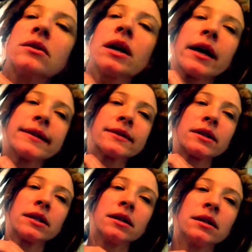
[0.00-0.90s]
Okay, that's
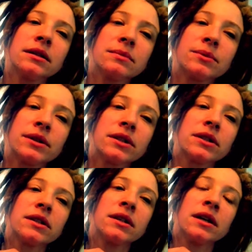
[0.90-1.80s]
good. That's pretty
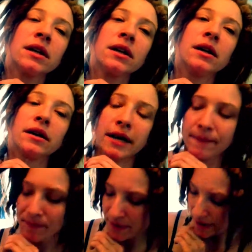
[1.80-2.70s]
good. All
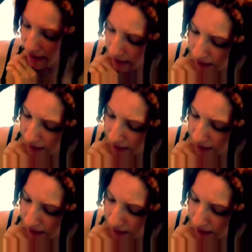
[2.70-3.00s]
right, and then